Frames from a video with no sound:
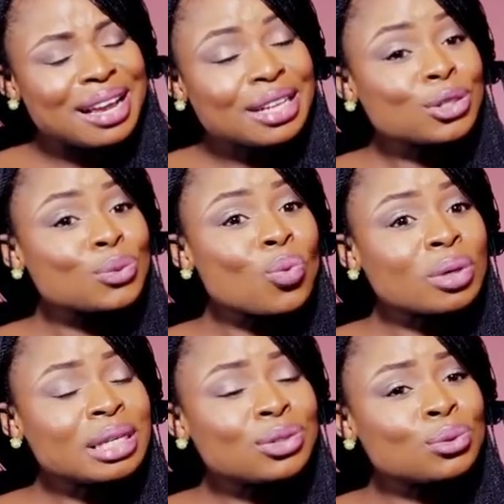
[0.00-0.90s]
I just
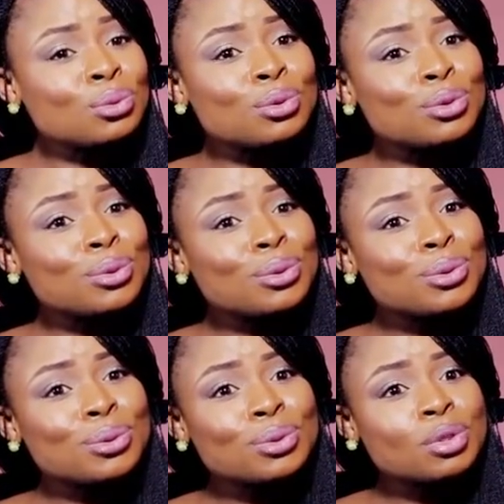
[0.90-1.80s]
wanted to
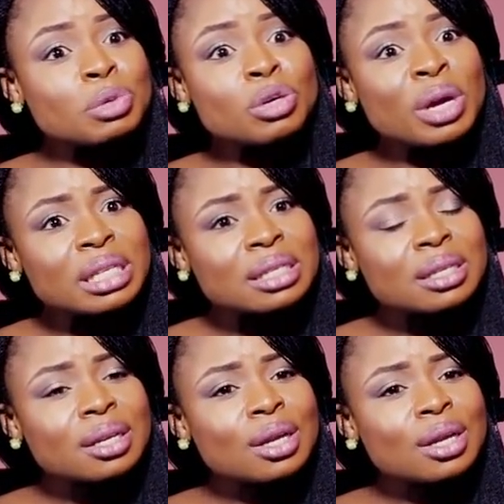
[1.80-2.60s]
be great.